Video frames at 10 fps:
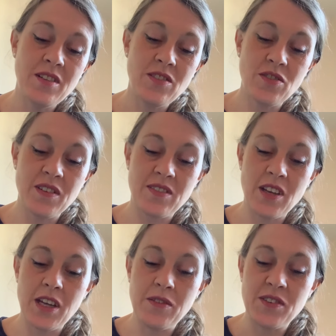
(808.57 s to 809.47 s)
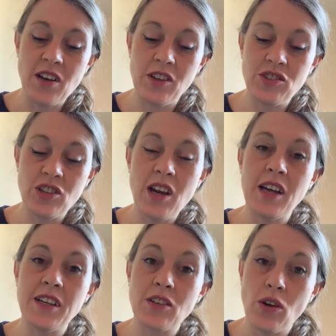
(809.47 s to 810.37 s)
to receive such
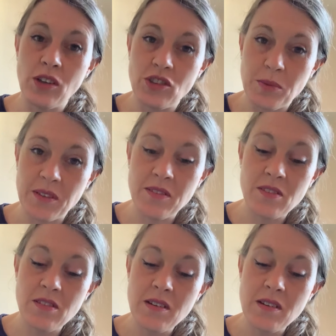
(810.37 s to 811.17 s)
an acknowledgement.